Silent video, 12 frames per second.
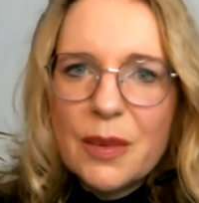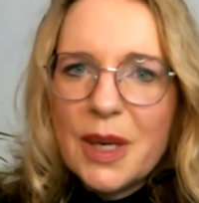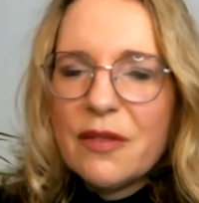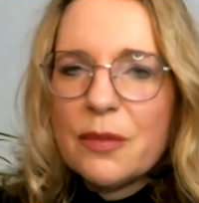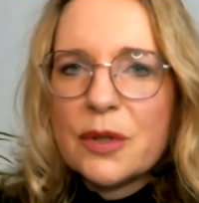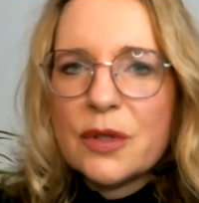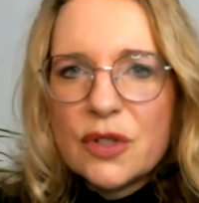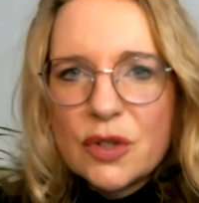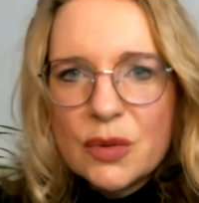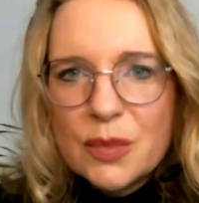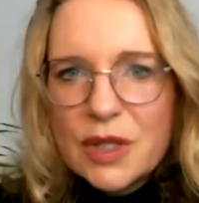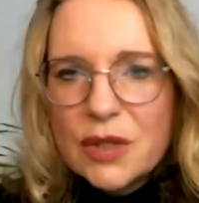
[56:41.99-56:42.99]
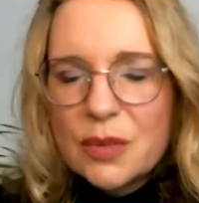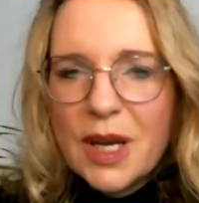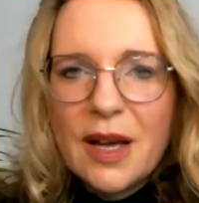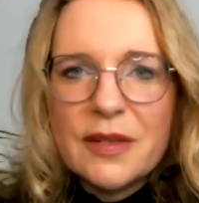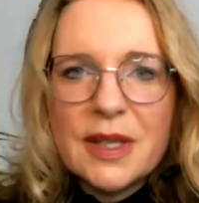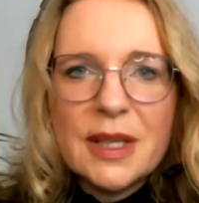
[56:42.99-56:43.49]
We have prosumers. We
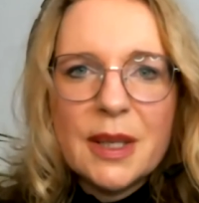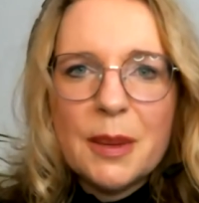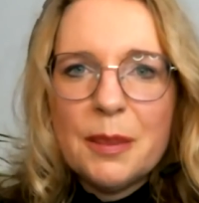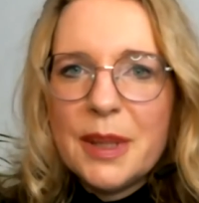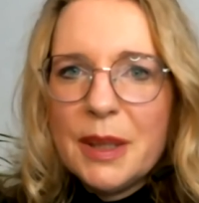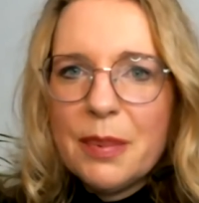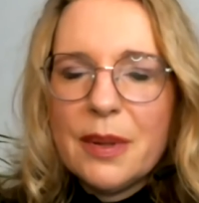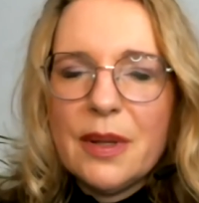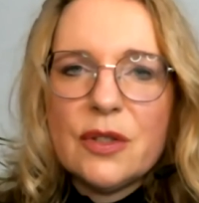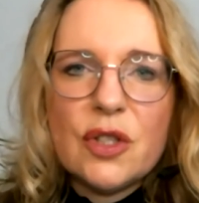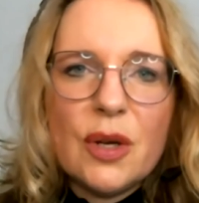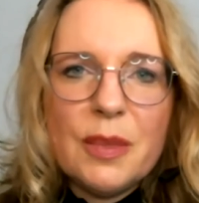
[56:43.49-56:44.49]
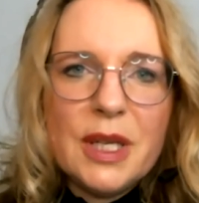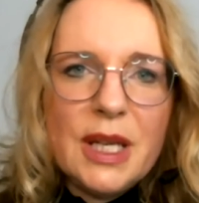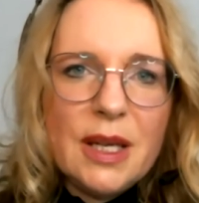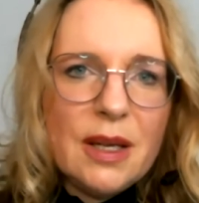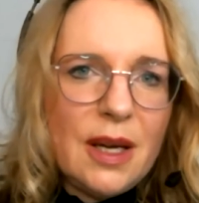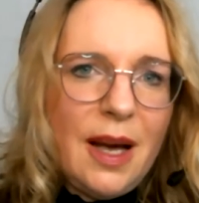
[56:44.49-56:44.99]
have people in
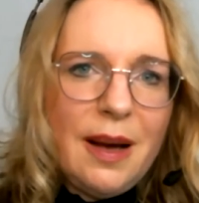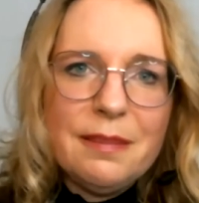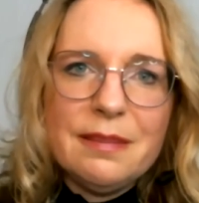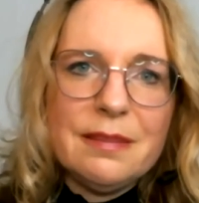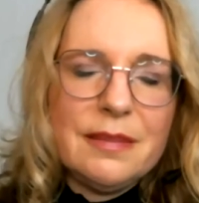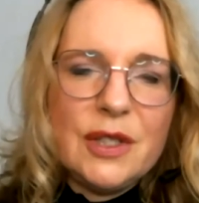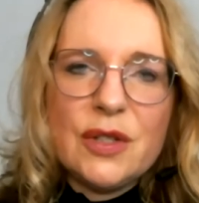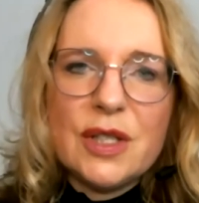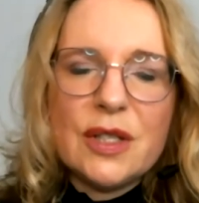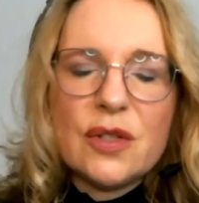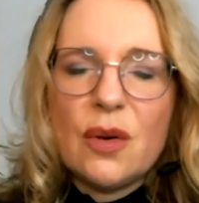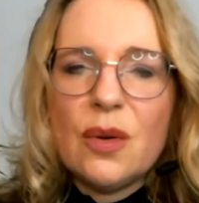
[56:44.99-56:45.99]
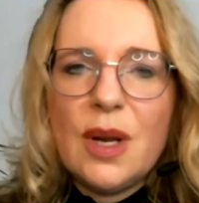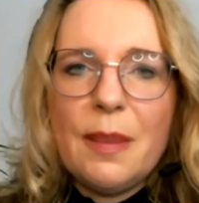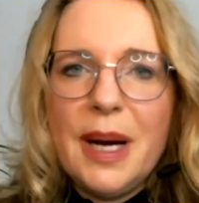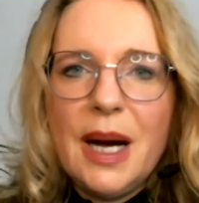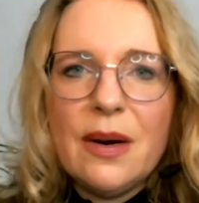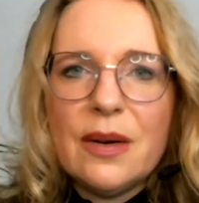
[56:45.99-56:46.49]
Germany using solar
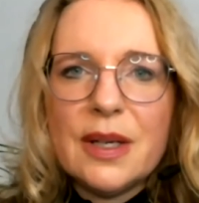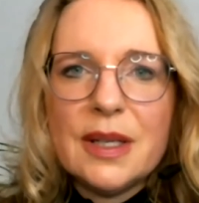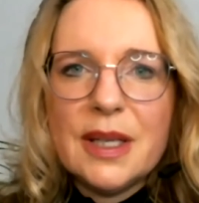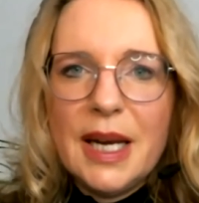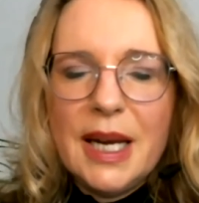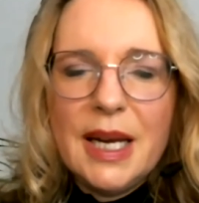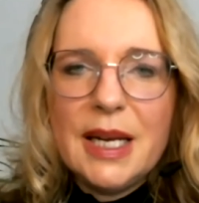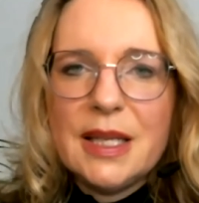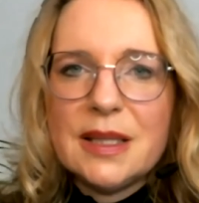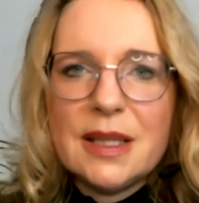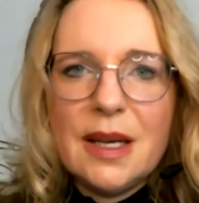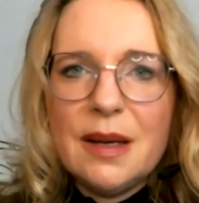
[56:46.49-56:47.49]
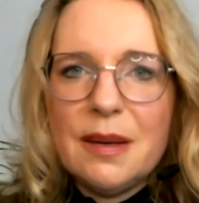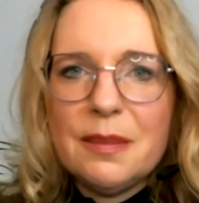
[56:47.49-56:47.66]
power and